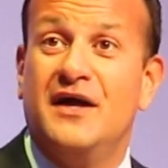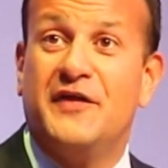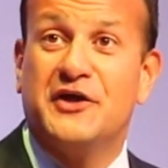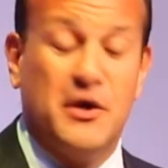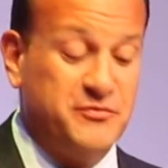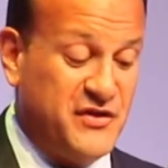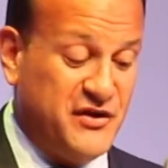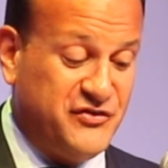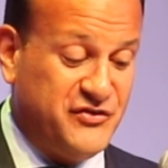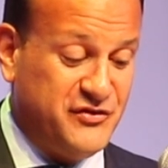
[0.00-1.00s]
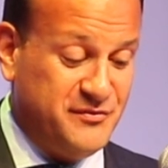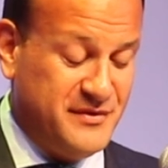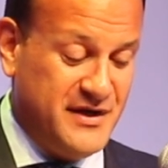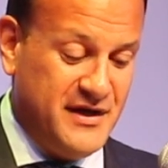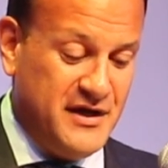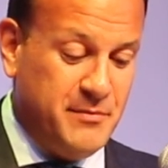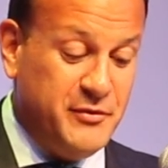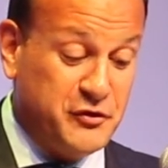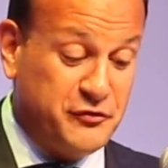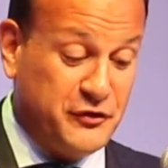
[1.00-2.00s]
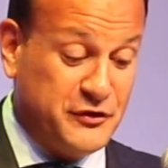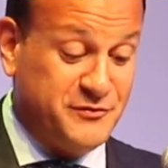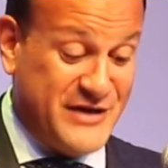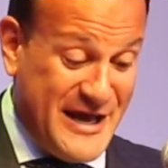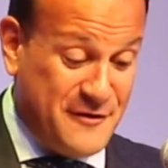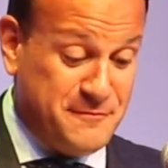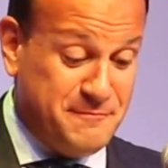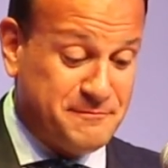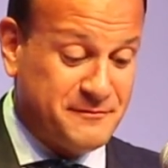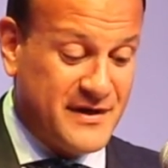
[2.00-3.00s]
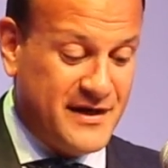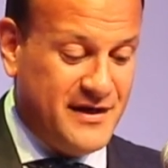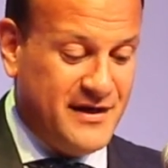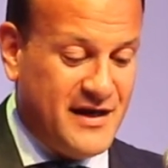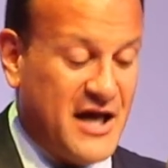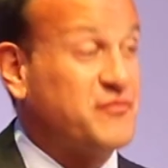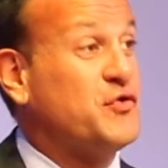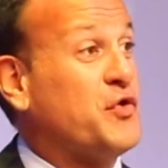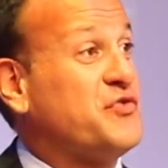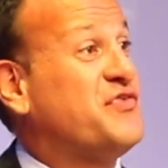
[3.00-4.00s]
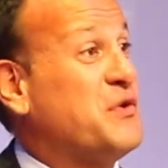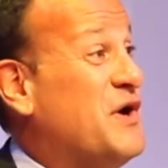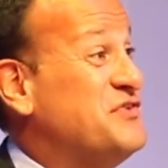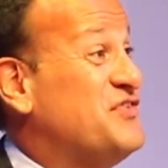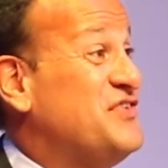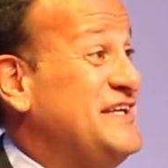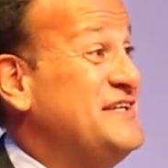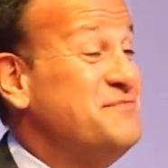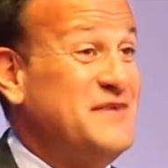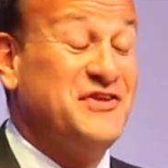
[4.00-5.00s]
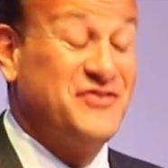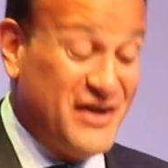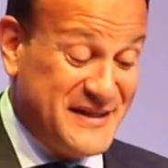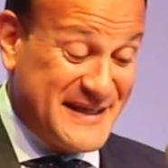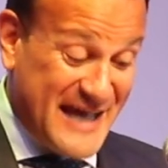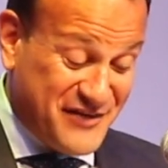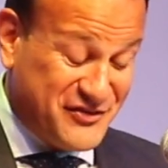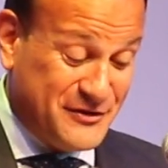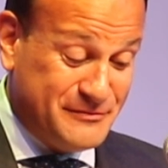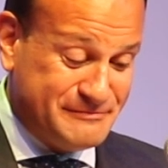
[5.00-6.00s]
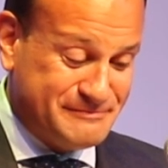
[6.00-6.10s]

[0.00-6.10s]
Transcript: they come to this beautiful town, and of course they want to see inside the castle.